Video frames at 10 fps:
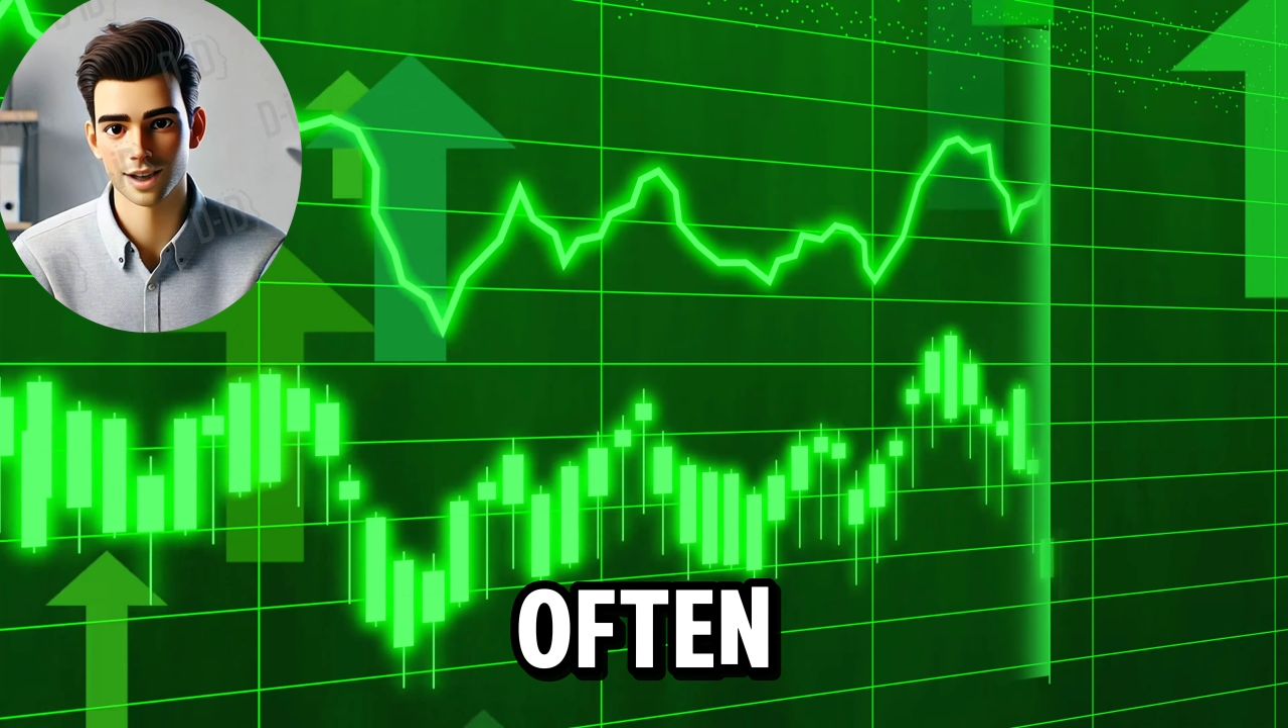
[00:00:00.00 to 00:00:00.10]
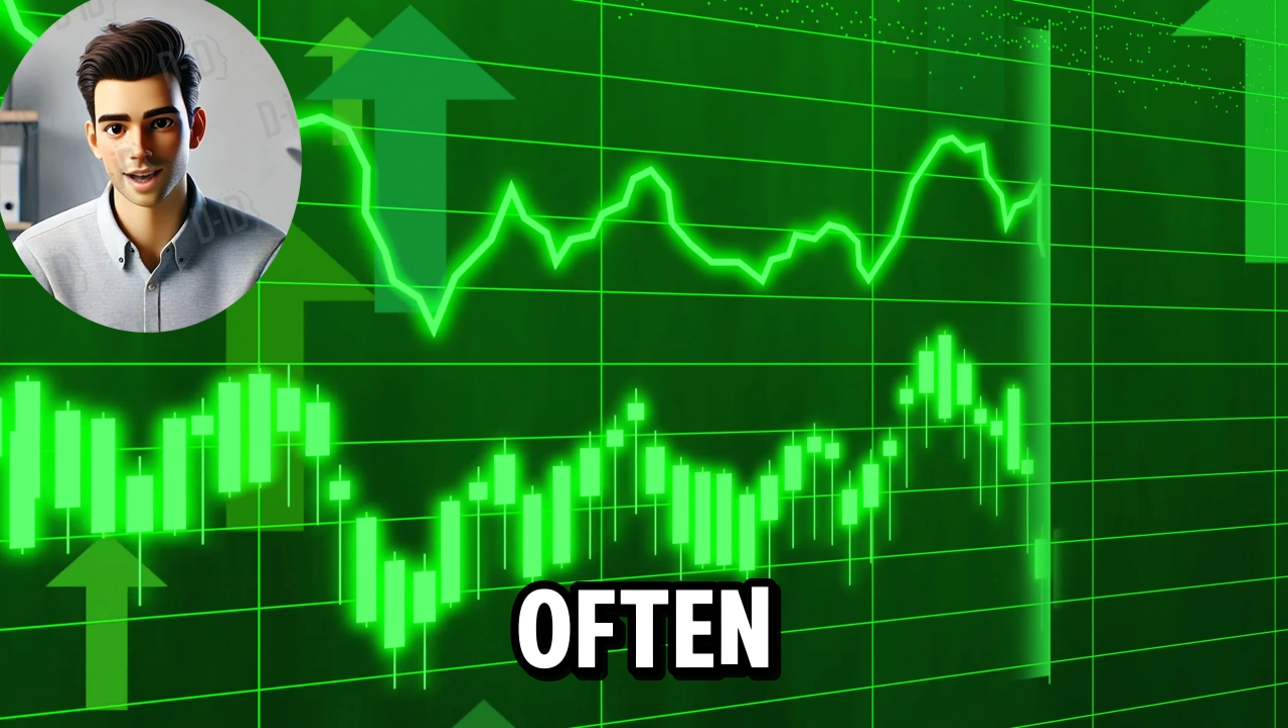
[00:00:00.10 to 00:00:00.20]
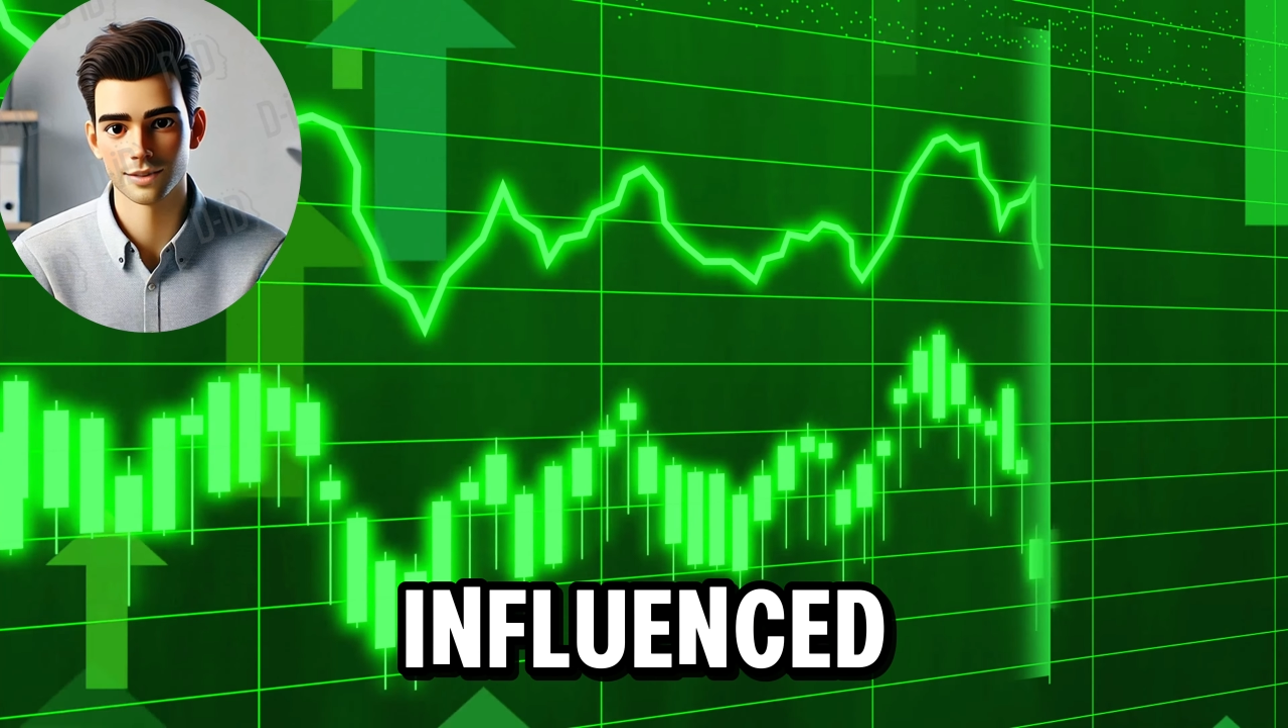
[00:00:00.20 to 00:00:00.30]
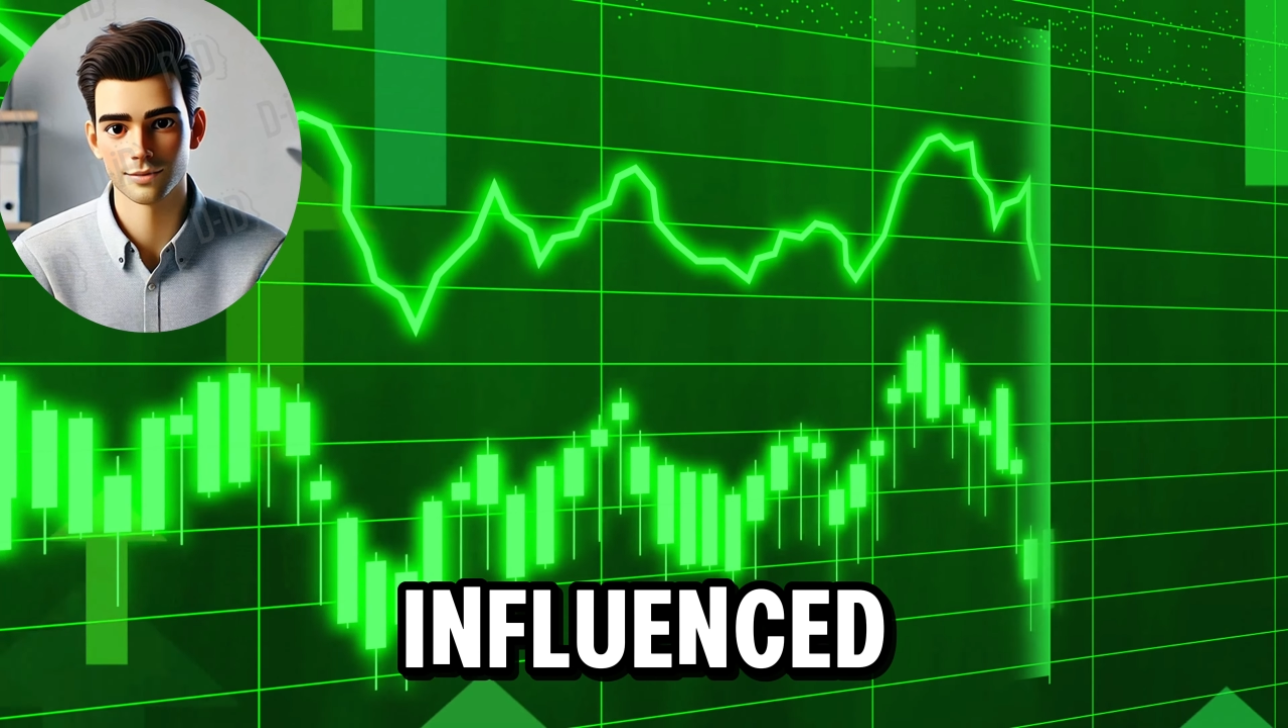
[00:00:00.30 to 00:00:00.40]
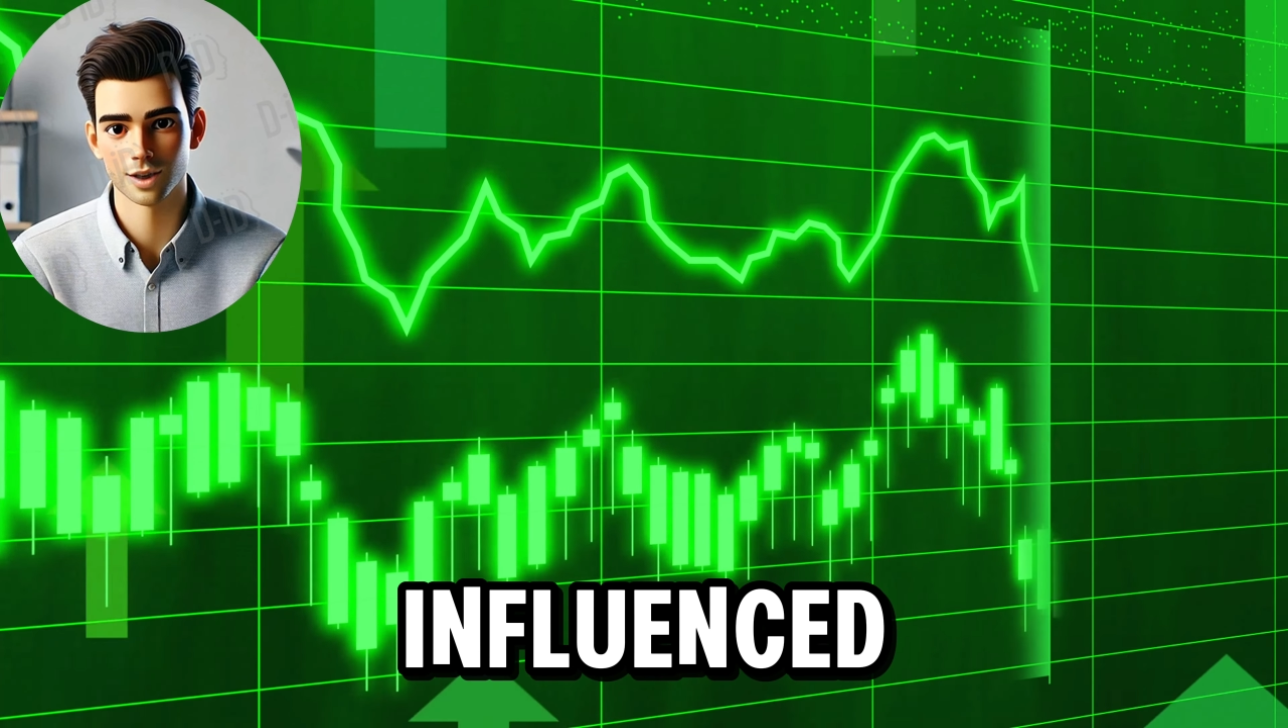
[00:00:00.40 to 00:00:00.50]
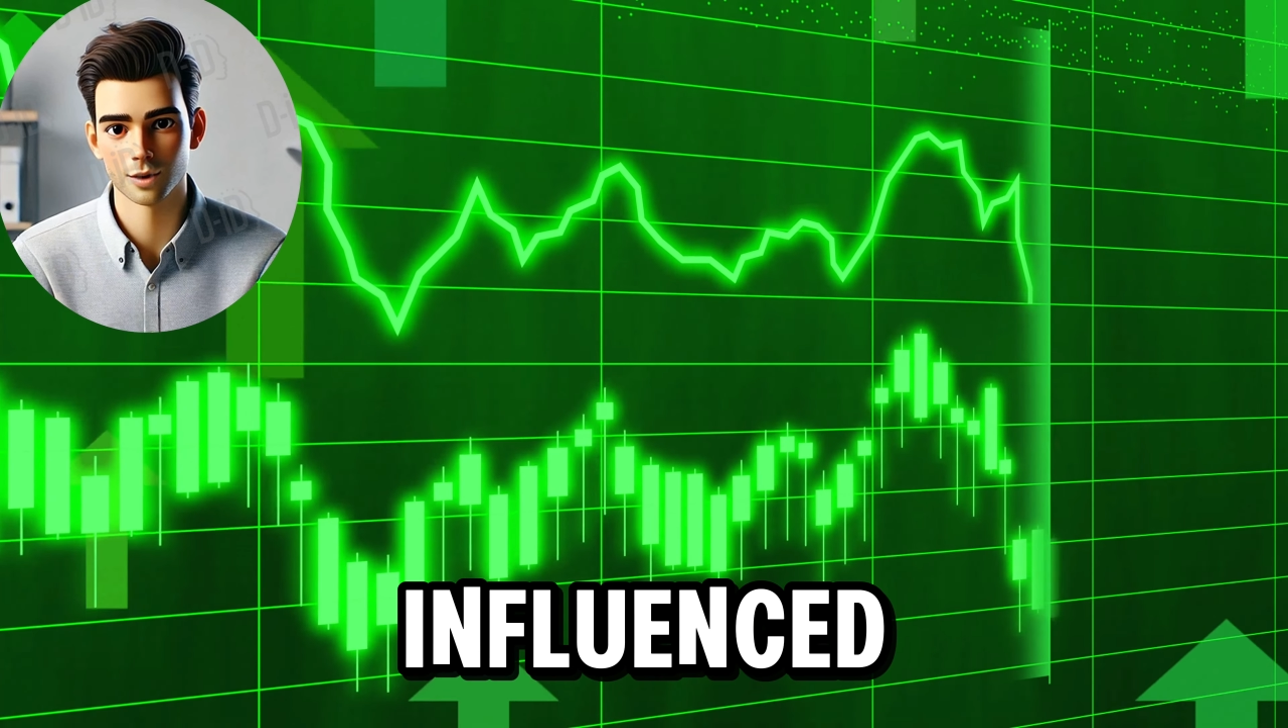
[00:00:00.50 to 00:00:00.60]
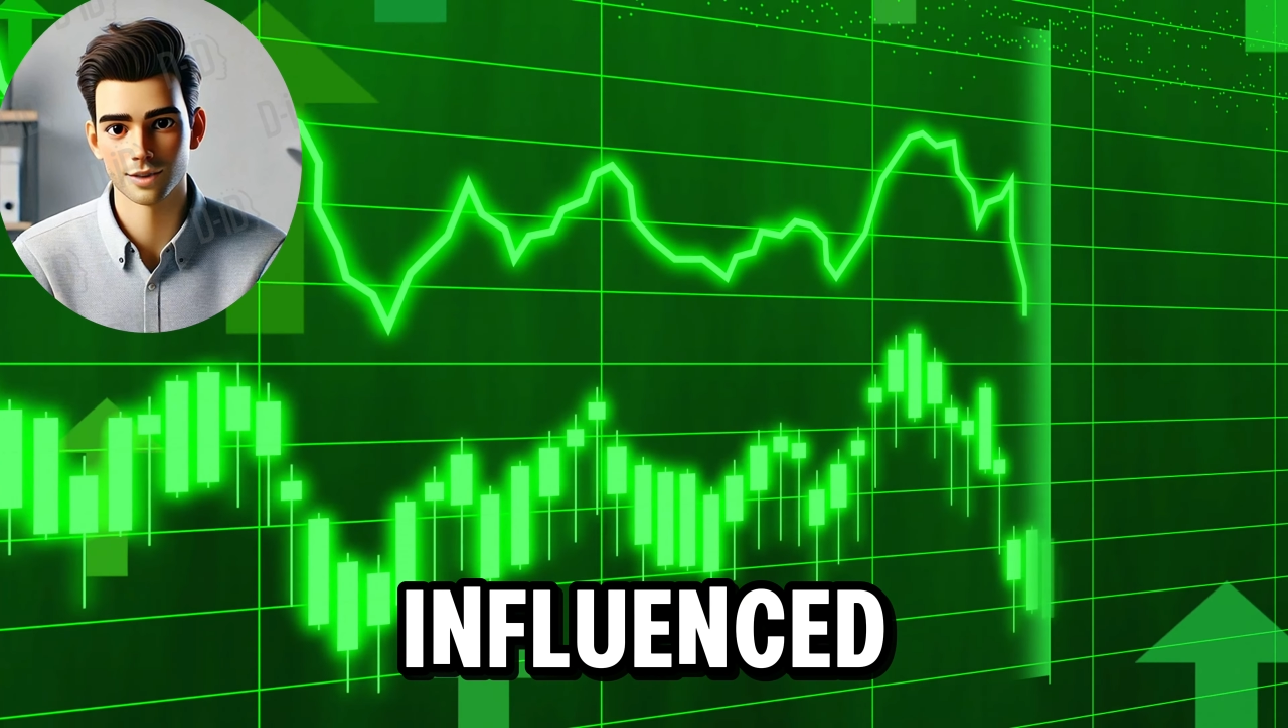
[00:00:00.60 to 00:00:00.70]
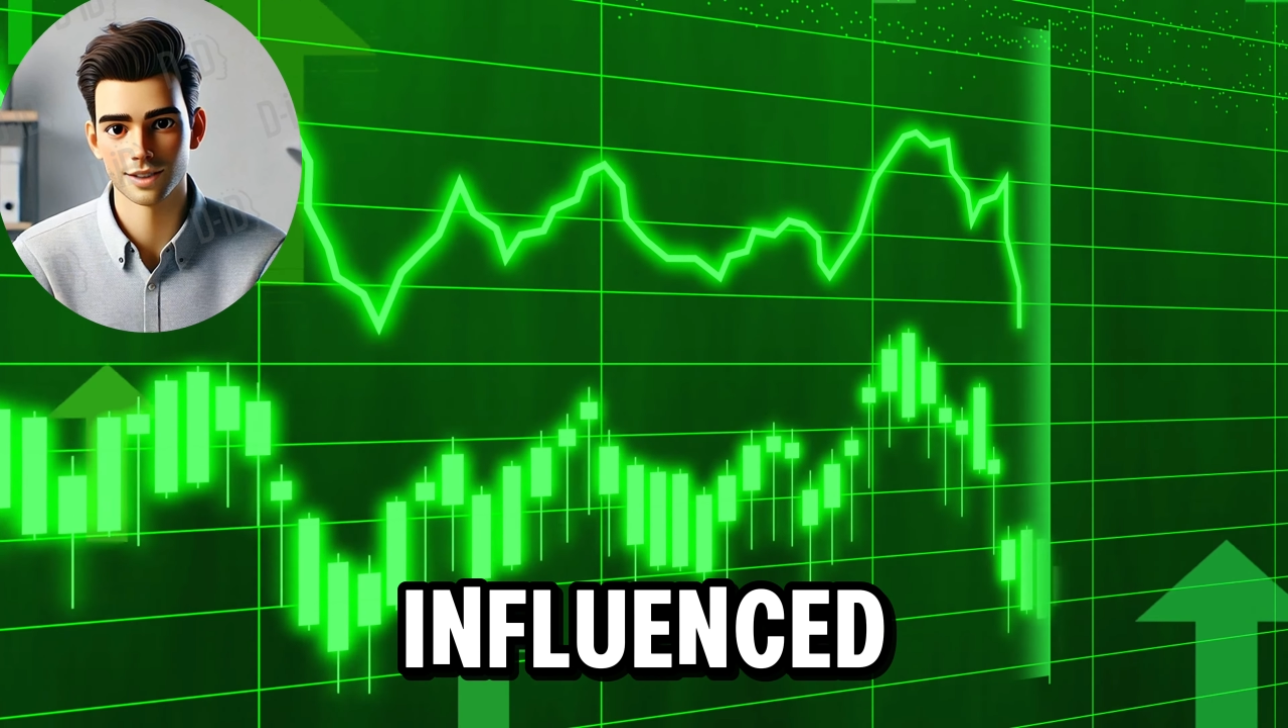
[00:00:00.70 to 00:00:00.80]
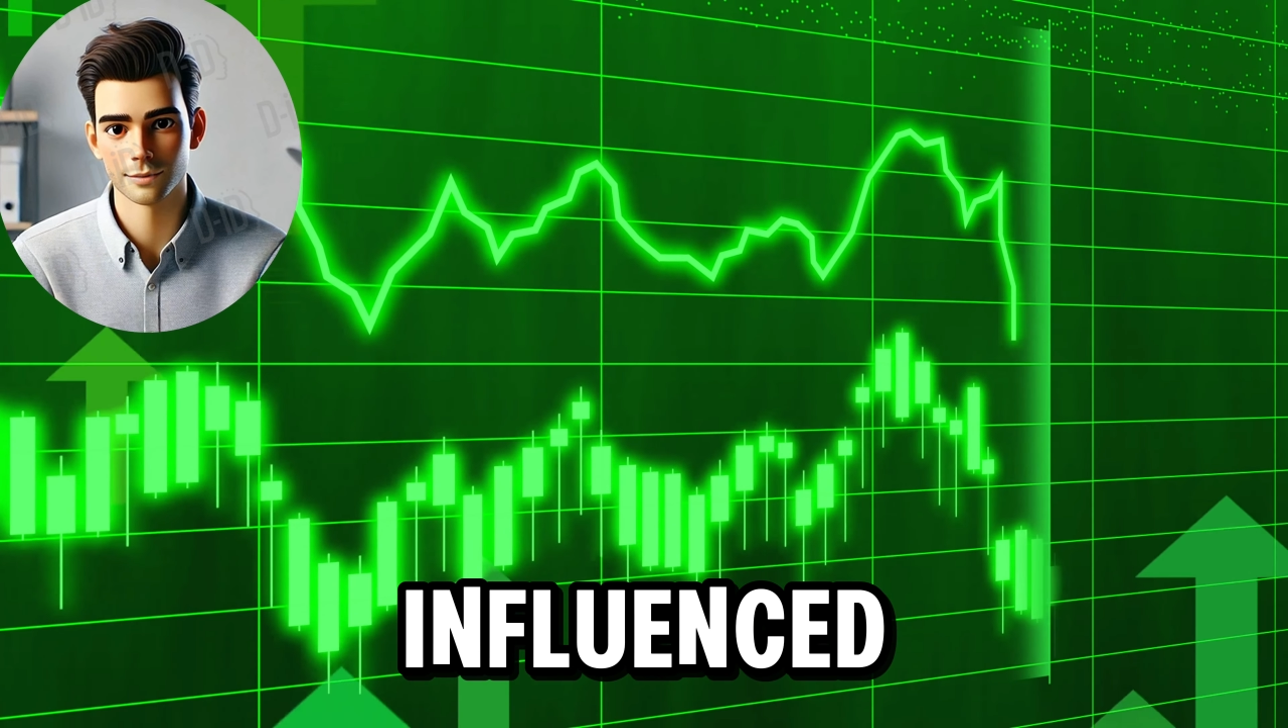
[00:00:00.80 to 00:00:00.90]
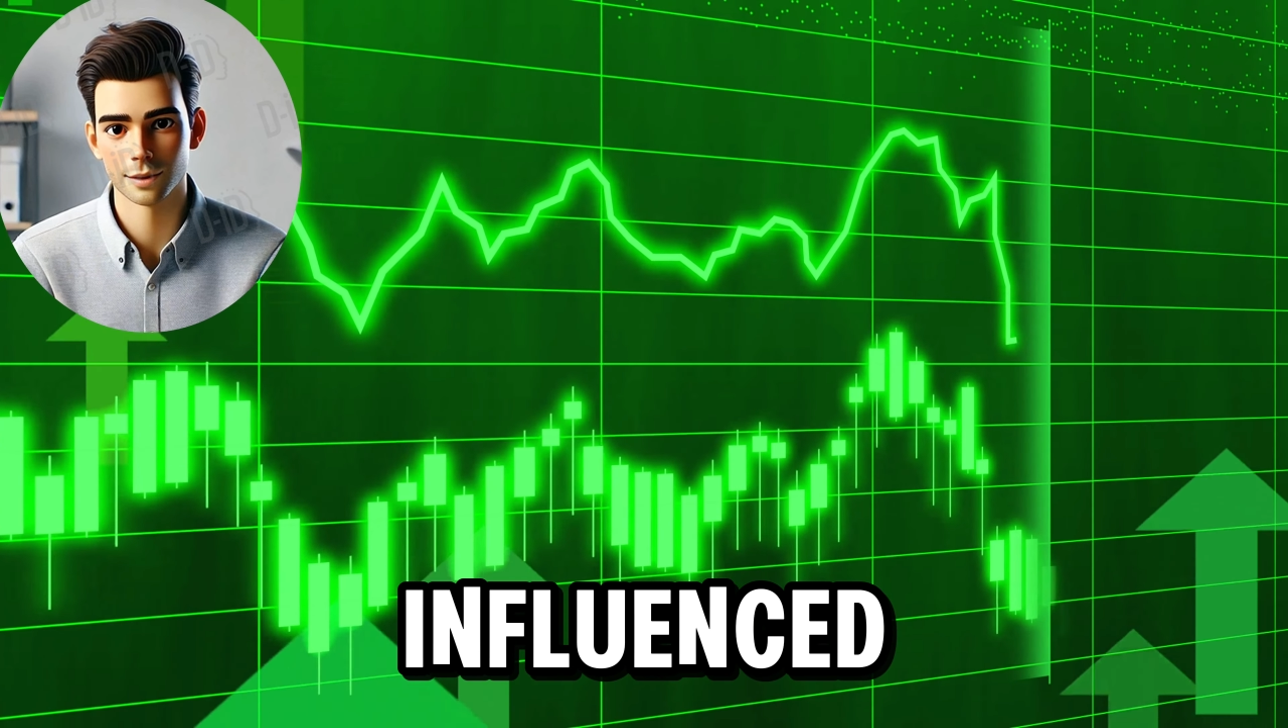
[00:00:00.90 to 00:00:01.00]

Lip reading: influenced